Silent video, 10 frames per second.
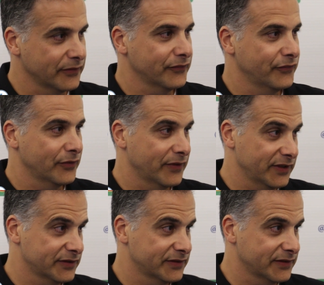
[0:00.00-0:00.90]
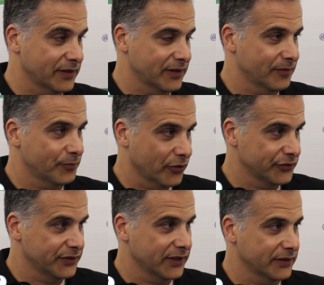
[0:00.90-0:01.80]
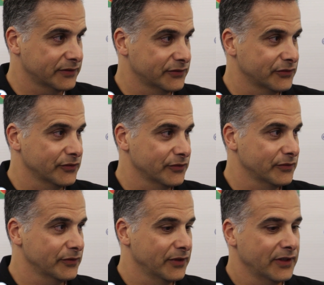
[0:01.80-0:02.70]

for this project to